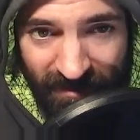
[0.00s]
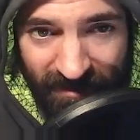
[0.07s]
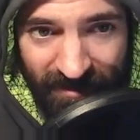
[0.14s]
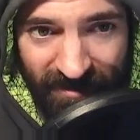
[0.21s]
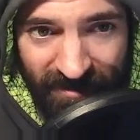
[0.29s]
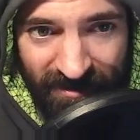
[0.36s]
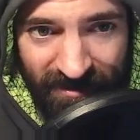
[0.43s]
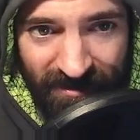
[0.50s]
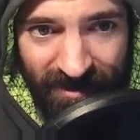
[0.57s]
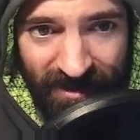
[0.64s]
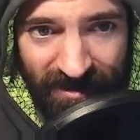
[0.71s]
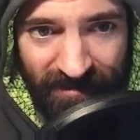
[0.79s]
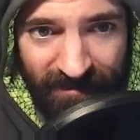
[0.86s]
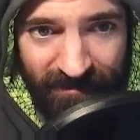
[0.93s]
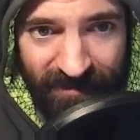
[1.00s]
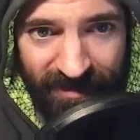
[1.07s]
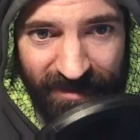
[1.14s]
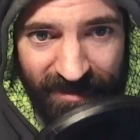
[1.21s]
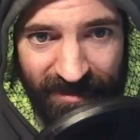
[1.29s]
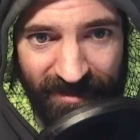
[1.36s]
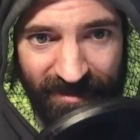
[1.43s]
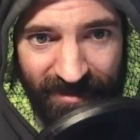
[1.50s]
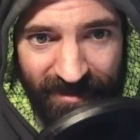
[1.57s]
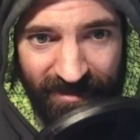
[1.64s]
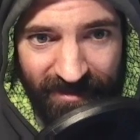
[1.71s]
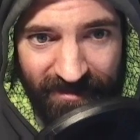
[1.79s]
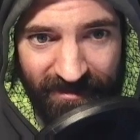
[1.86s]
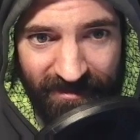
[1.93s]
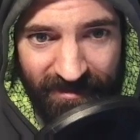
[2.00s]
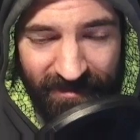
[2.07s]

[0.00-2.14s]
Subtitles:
Let's do that, and